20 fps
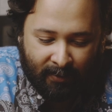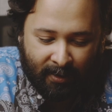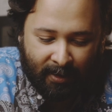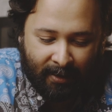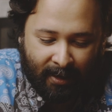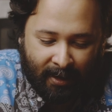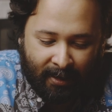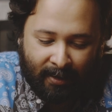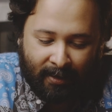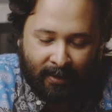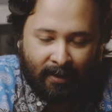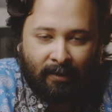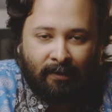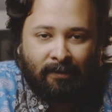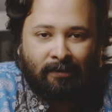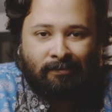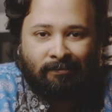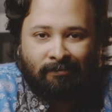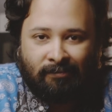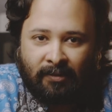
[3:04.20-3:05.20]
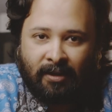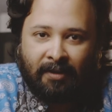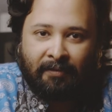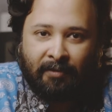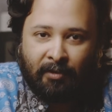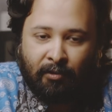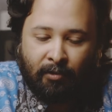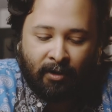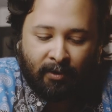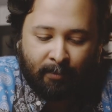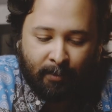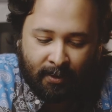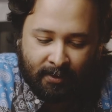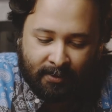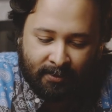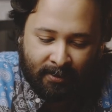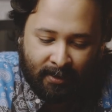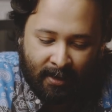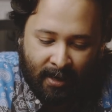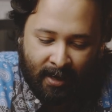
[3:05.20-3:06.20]
very technical reviewer per
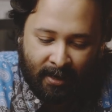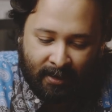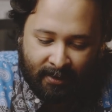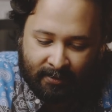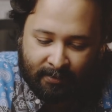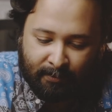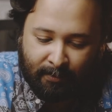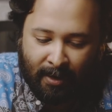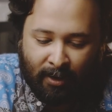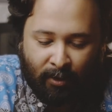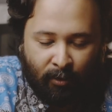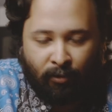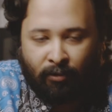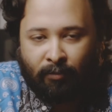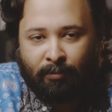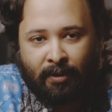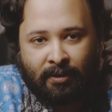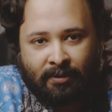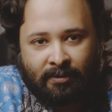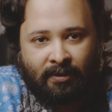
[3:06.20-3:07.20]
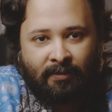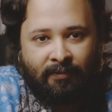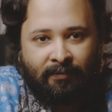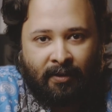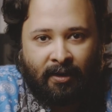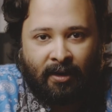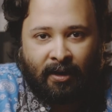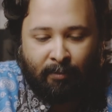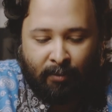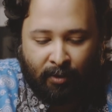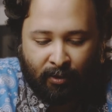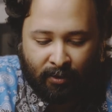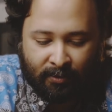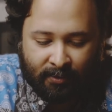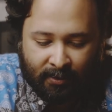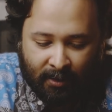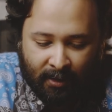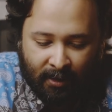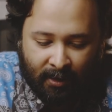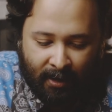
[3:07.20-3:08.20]
se it's my own personal feeling because